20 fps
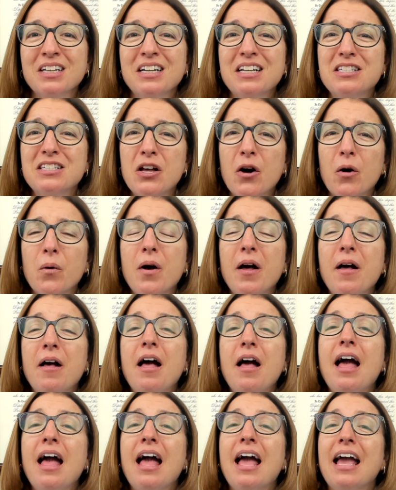So
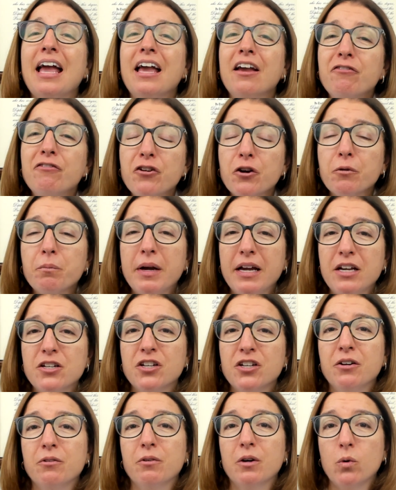if your
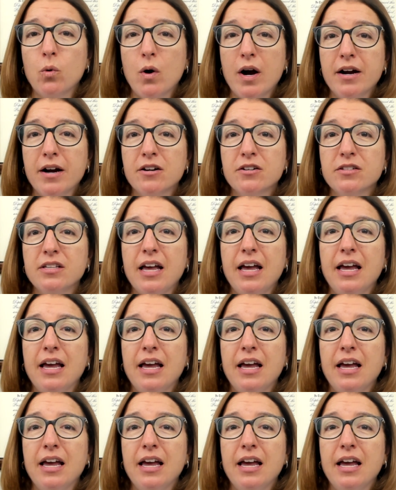patient requires